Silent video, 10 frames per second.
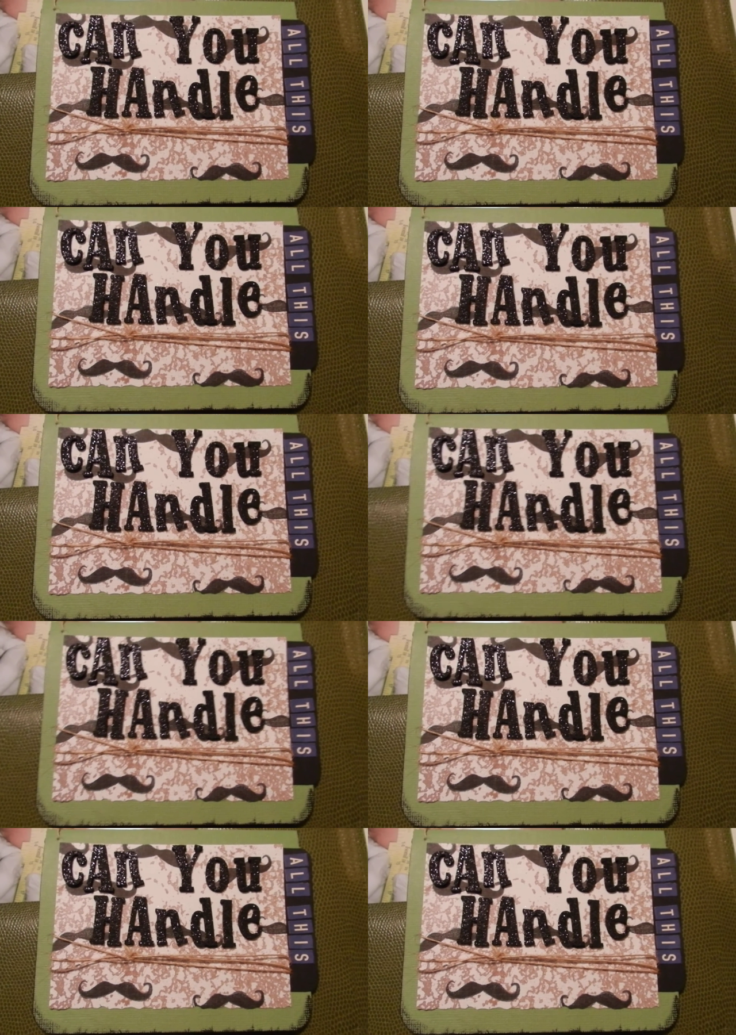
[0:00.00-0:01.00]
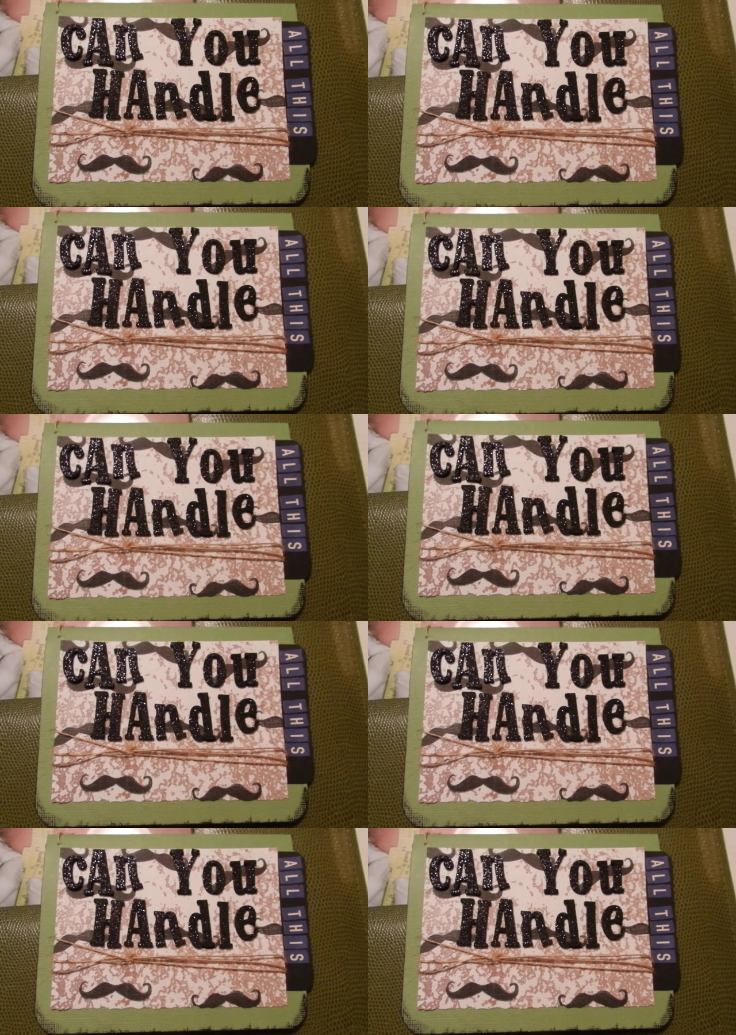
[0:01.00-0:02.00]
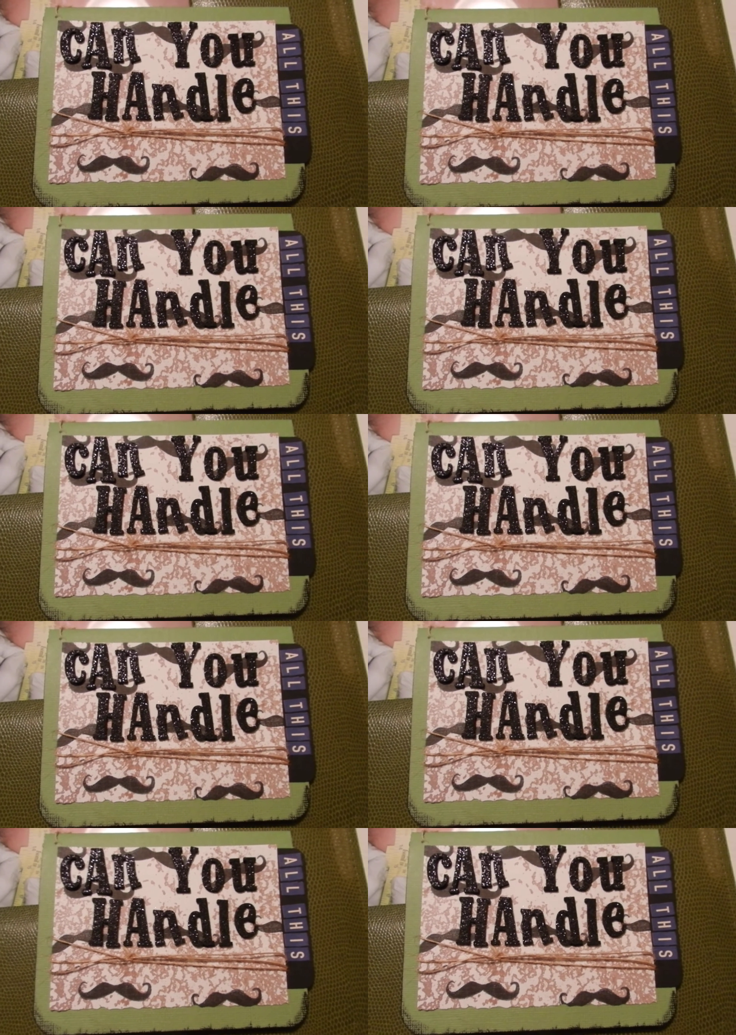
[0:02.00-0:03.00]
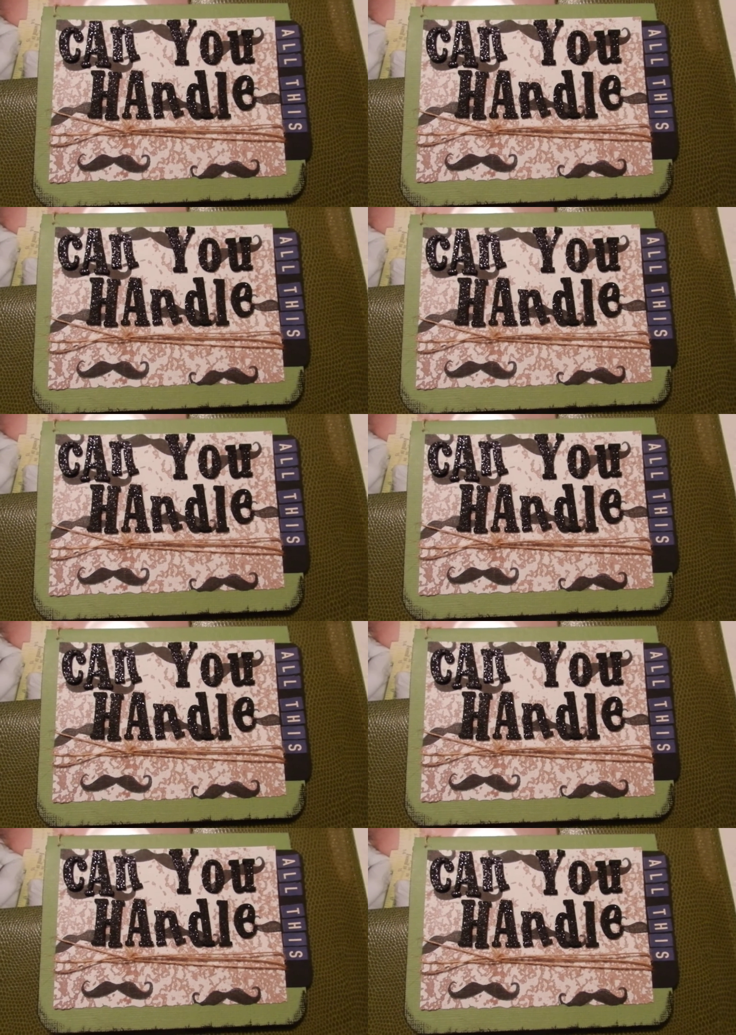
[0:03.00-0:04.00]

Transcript: (no speaker visible)